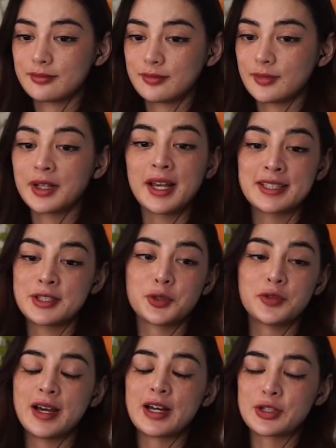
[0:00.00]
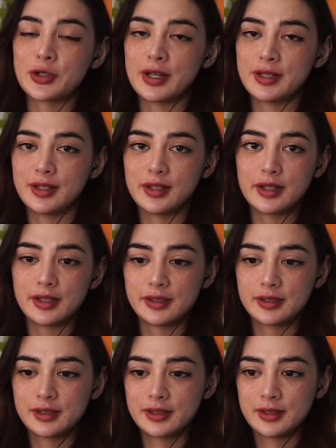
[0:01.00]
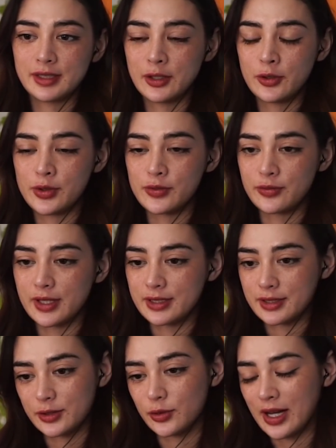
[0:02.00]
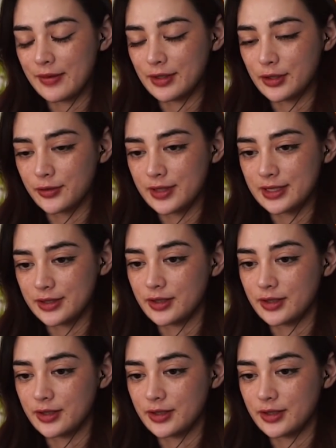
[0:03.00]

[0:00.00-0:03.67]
I guess they sort of had to do that, didn't they? They couldn't risk not having a reason